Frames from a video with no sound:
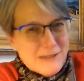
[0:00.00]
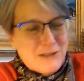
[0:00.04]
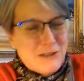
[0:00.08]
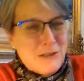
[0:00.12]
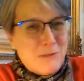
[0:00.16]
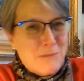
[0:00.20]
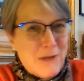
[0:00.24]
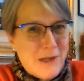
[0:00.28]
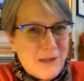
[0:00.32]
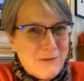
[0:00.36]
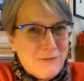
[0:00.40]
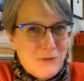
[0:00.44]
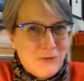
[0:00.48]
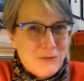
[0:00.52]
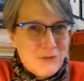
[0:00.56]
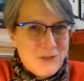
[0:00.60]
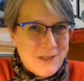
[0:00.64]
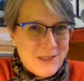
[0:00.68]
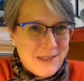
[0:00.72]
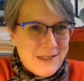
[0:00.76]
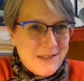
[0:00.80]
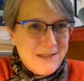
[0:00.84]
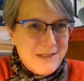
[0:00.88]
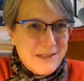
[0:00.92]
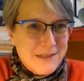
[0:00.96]
to make those
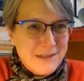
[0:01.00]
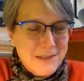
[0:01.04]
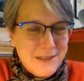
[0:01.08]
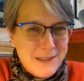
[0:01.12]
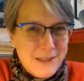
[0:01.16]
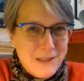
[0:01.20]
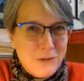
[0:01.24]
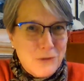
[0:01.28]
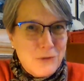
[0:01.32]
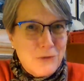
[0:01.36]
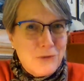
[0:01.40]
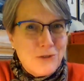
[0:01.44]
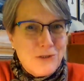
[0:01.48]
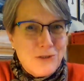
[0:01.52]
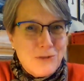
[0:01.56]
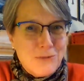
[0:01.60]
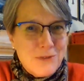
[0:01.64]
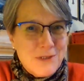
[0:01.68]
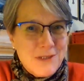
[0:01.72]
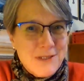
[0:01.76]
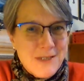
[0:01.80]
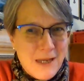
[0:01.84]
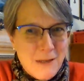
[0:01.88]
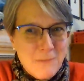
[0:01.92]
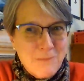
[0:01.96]
things illegal or to
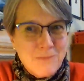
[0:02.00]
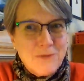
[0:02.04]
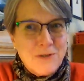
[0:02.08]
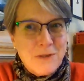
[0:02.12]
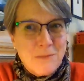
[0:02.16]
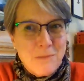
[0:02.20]
attempt to